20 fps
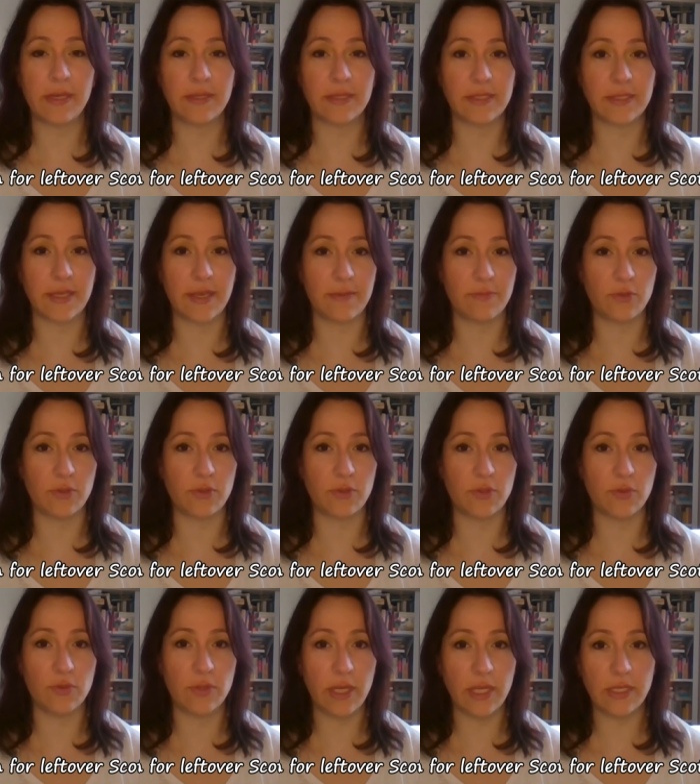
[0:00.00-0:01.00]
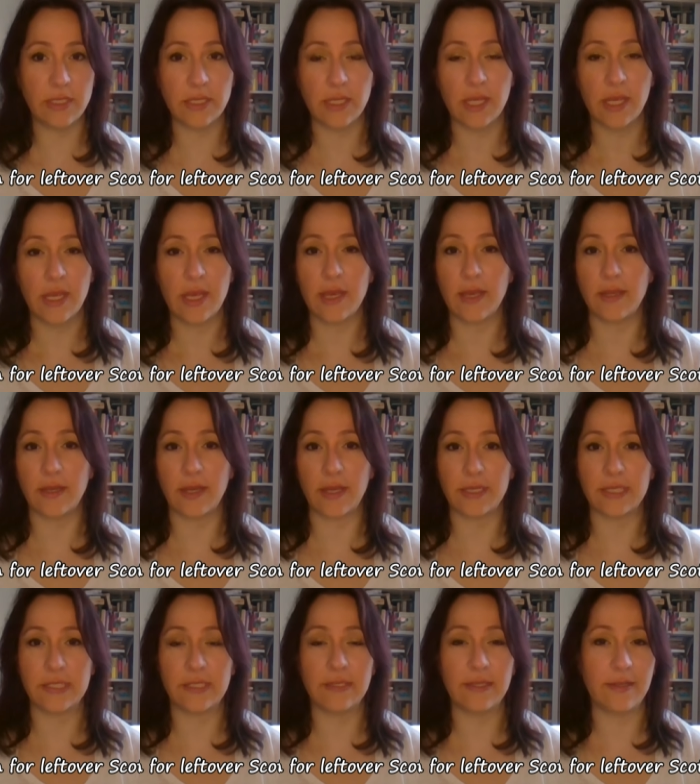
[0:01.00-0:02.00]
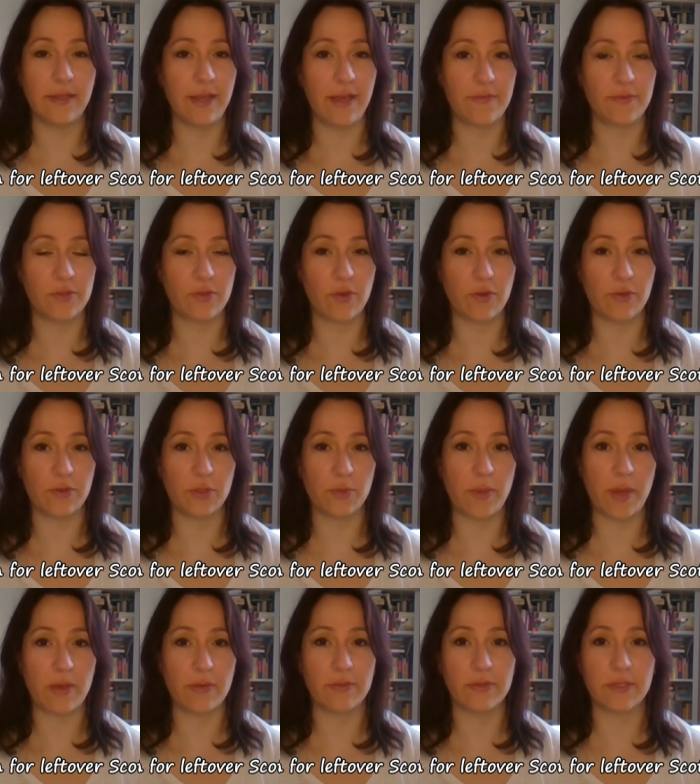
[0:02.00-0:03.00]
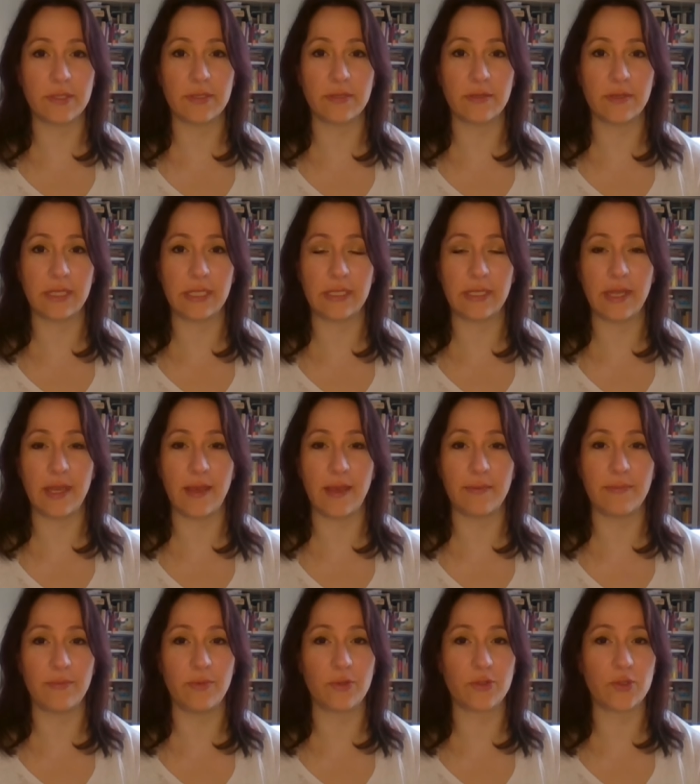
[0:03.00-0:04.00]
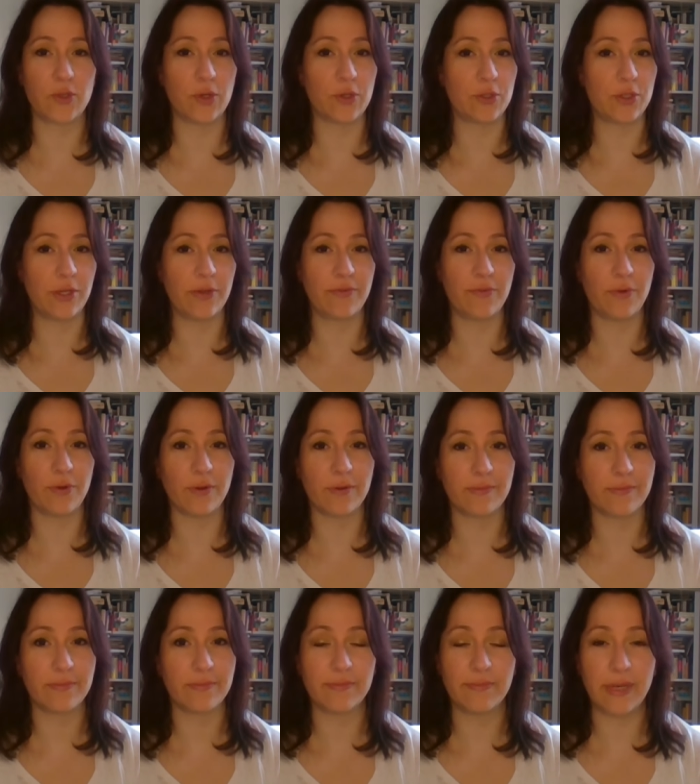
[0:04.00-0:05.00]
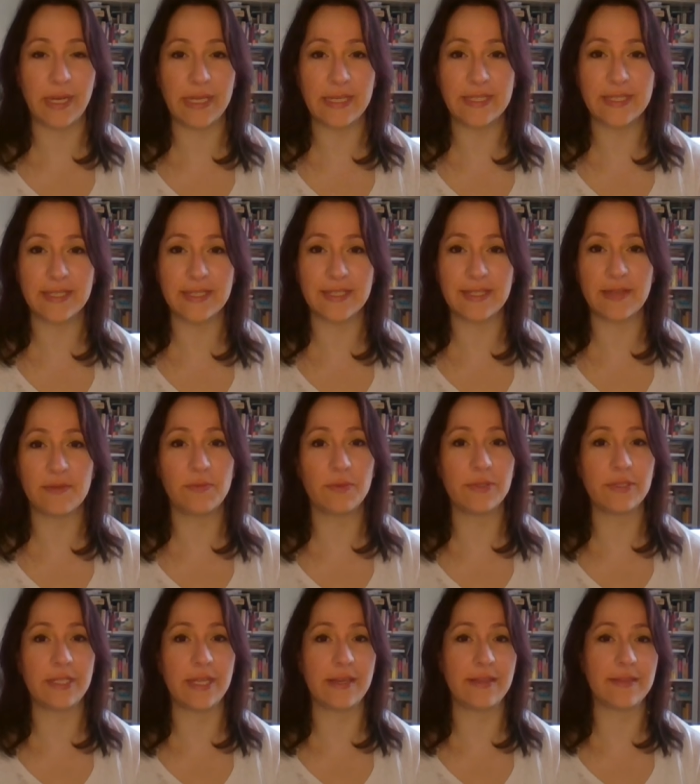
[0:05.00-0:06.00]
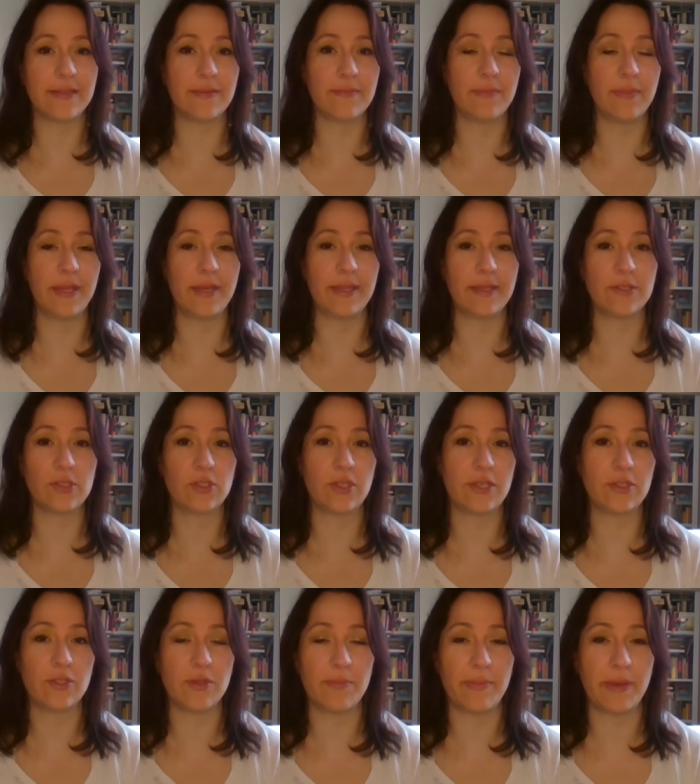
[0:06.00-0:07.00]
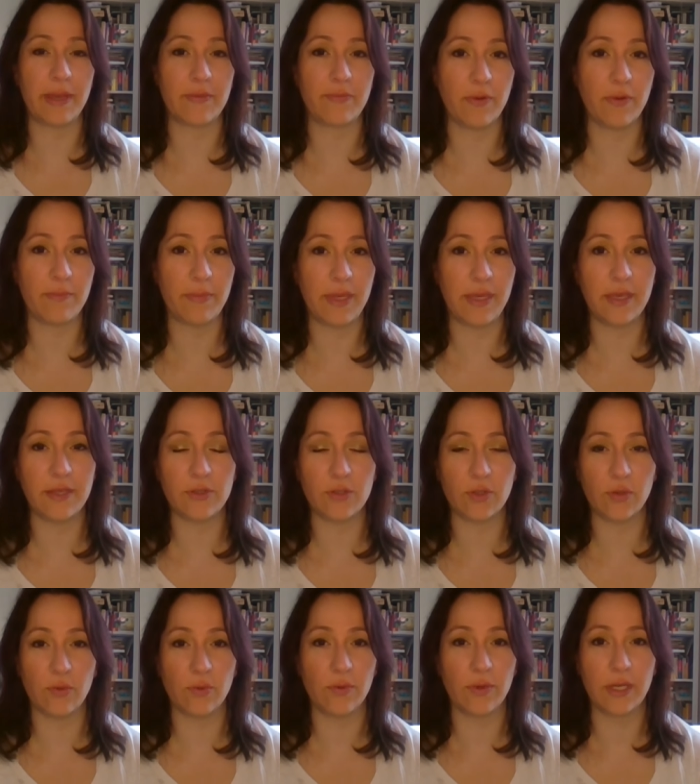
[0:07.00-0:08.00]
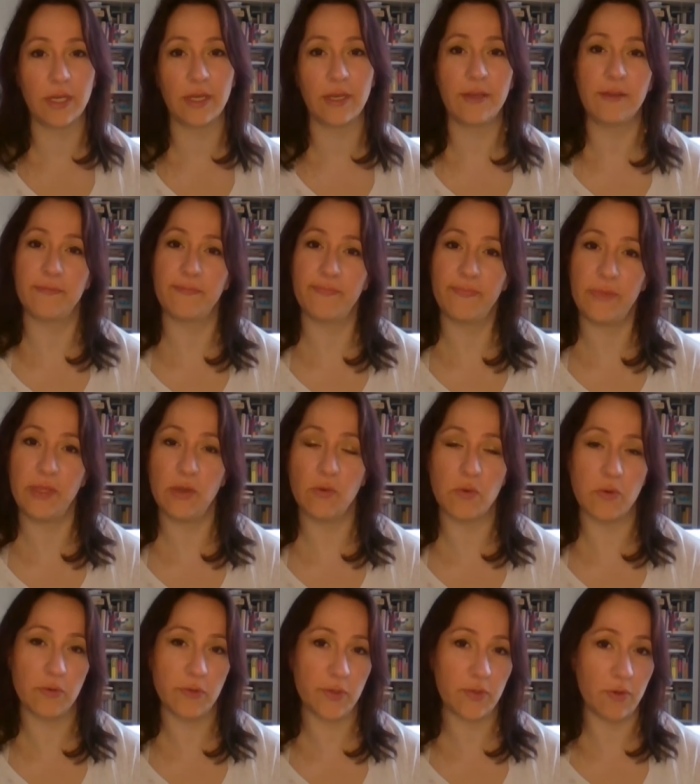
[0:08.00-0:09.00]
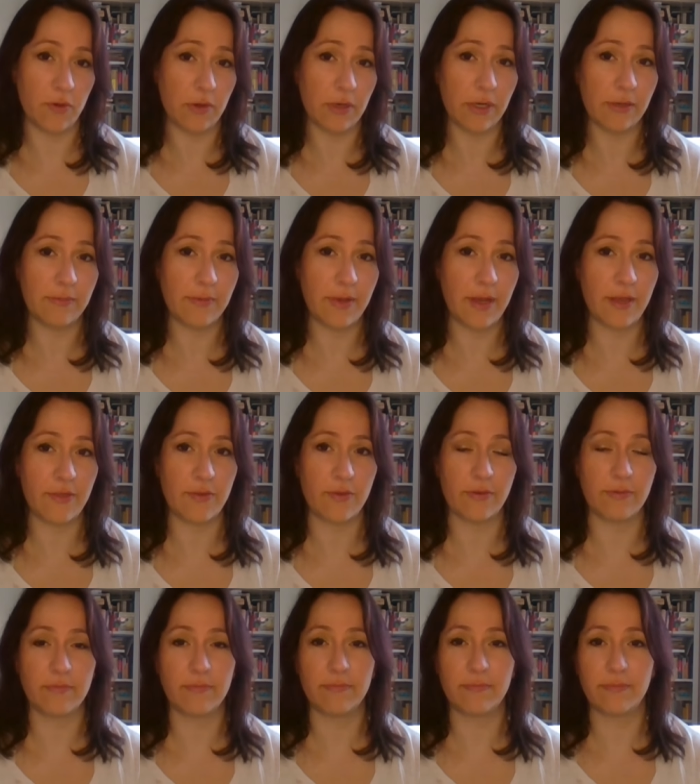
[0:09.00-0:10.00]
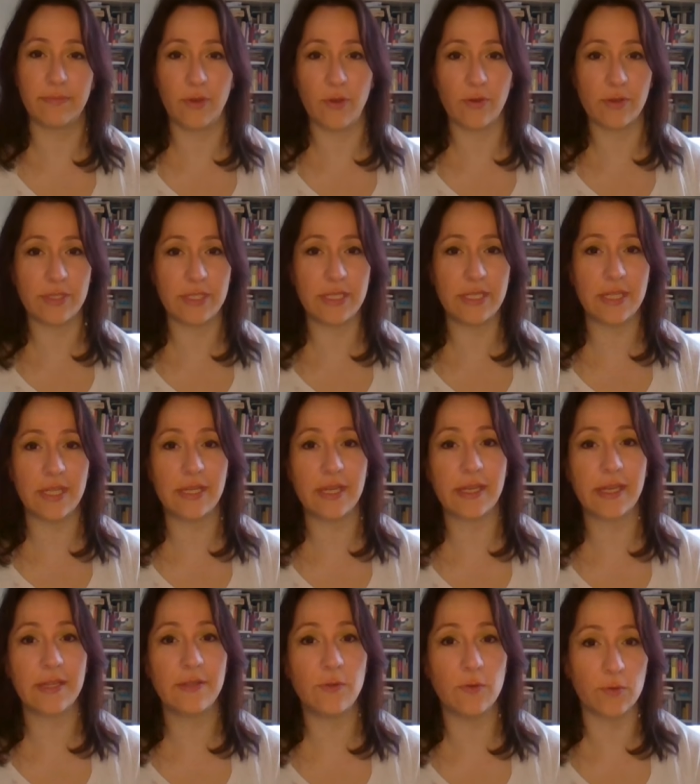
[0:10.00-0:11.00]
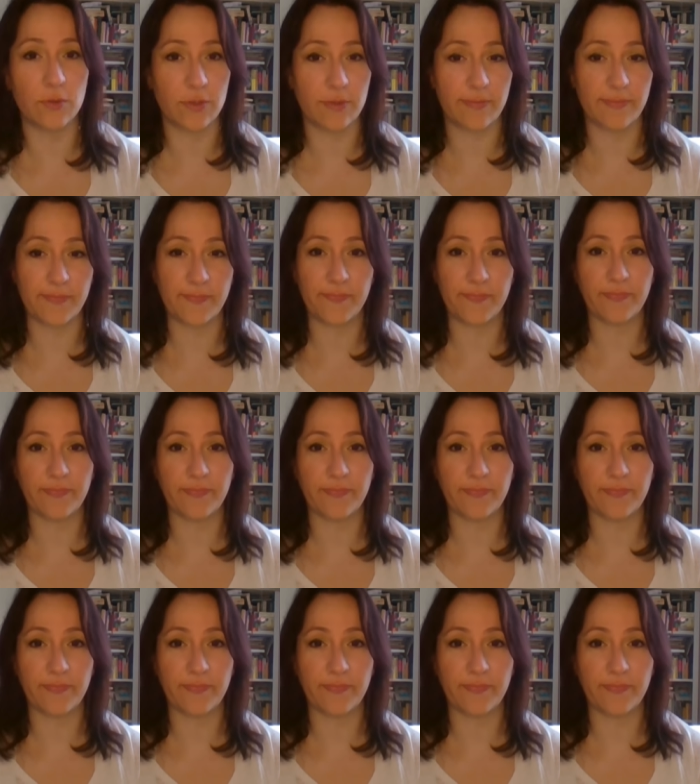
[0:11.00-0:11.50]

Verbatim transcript: make the time to do that, and I still have Scottish pounds, and I'm searching for places that will take them and exchange them back for me into euros or other currency that I can use.